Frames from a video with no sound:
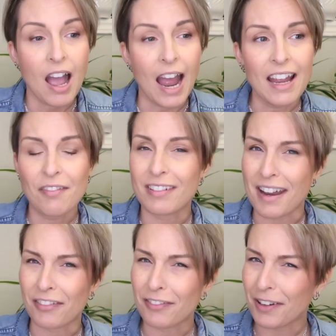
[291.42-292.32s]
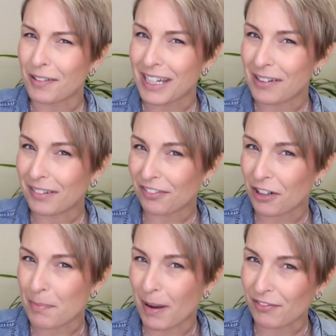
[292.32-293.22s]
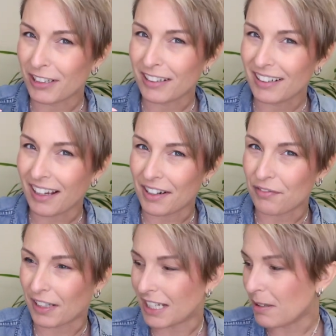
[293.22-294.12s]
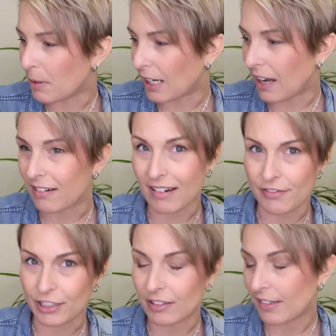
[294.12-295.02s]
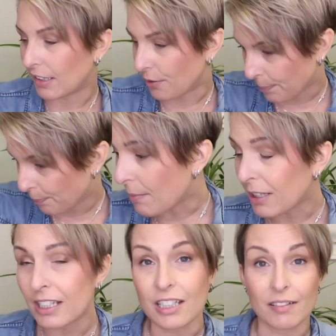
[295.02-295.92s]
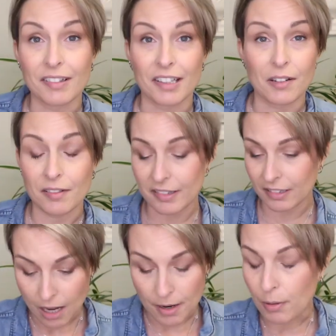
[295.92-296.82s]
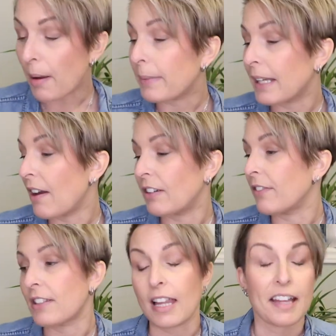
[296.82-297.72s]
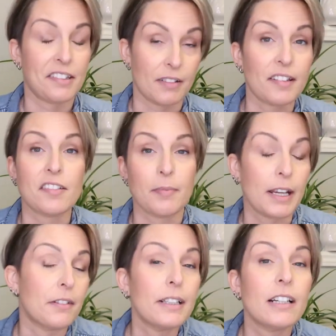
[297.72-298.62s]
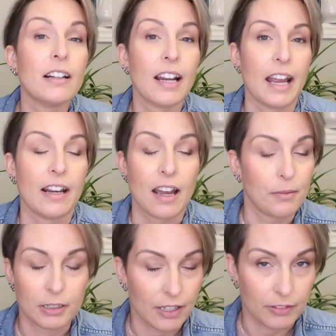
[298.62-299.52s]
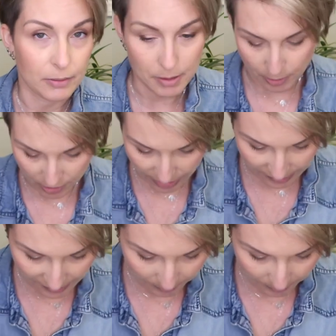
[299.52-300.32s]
I have never found a use for a buffer, kind of funny, but never. So I'm gonna use those. I probably have enough to last the rest of my career and I will never repurchase.